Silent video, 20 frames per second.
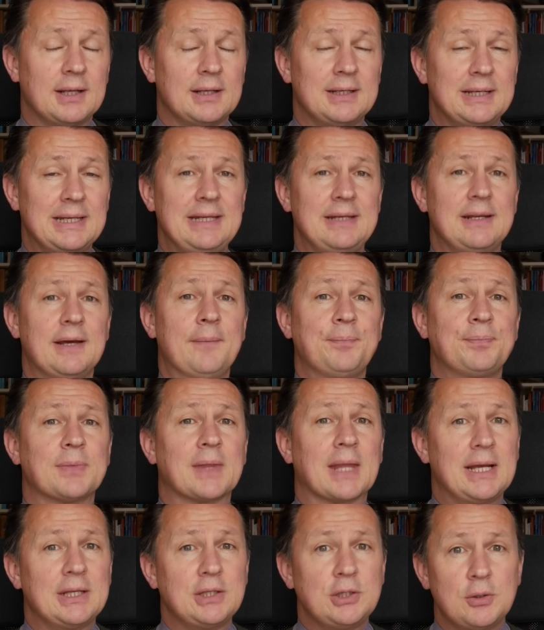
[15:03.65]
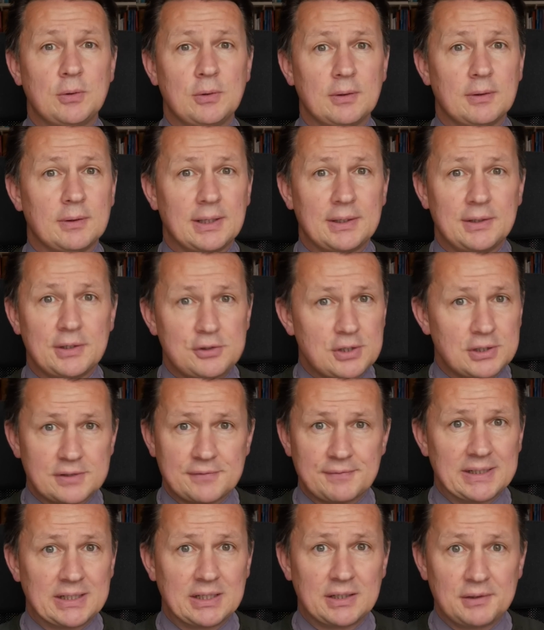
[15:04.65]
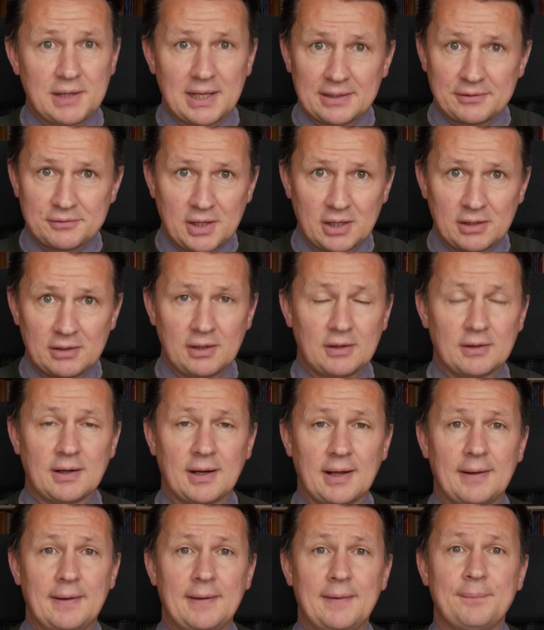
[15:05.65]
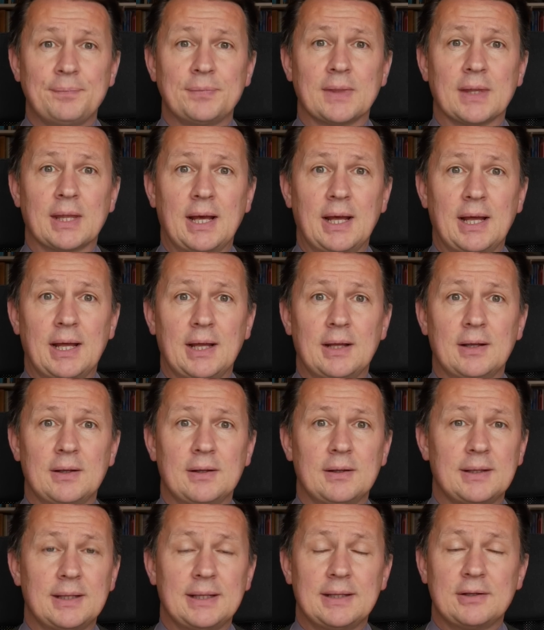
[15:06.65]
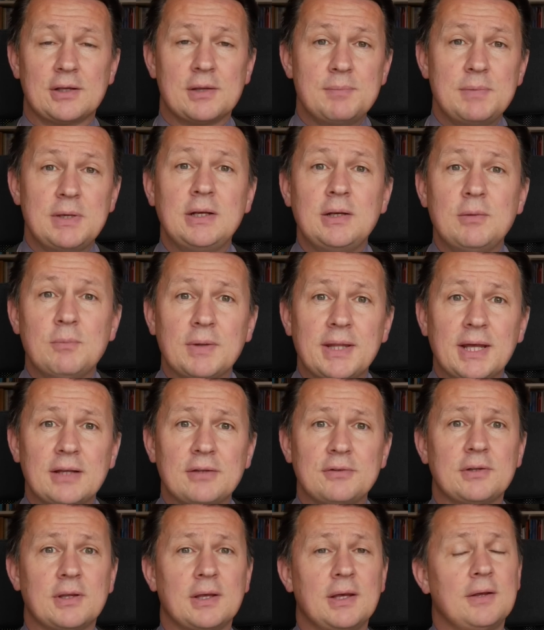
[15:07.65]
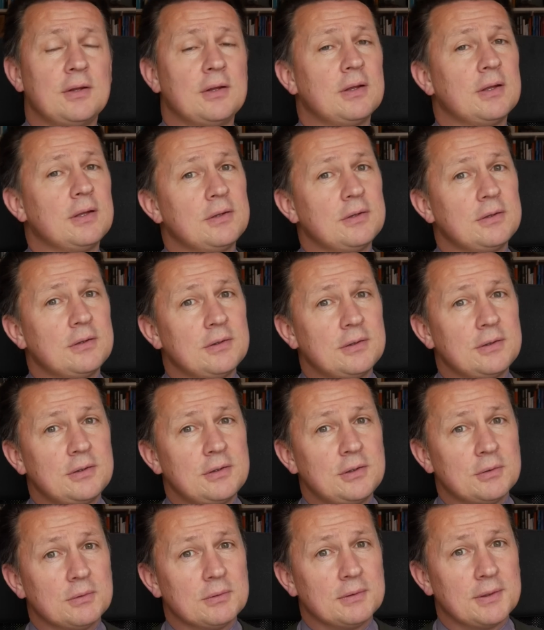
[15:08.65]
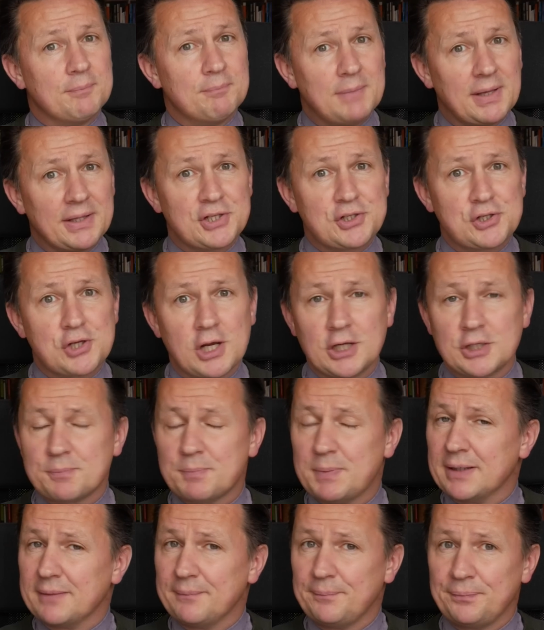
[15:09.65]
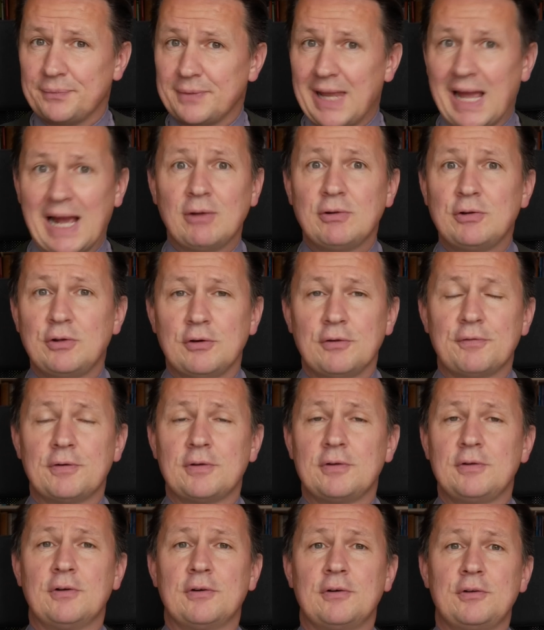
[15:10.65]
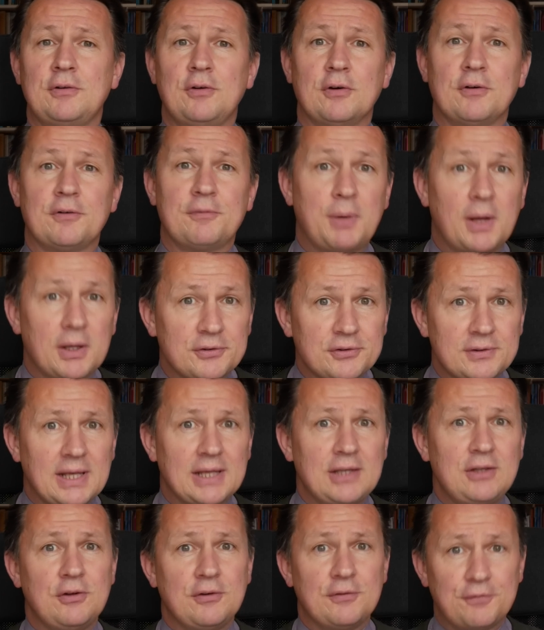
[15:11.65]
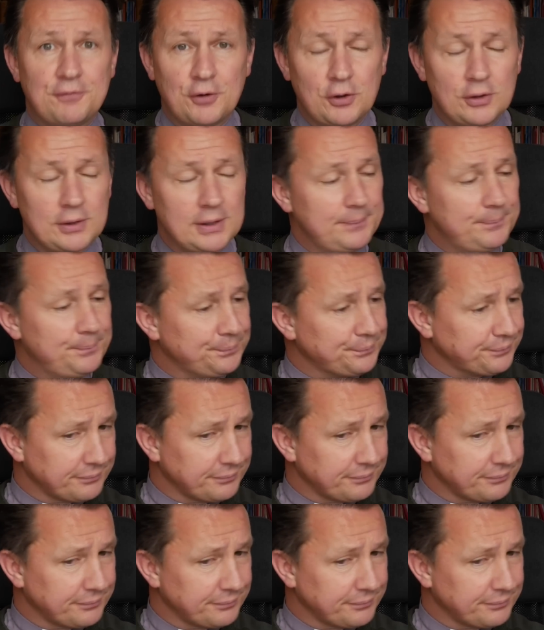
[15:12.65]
leader, and you and the Church of England is no longer in communion with us. You're the mother church, but now you're apostate, you've fallen,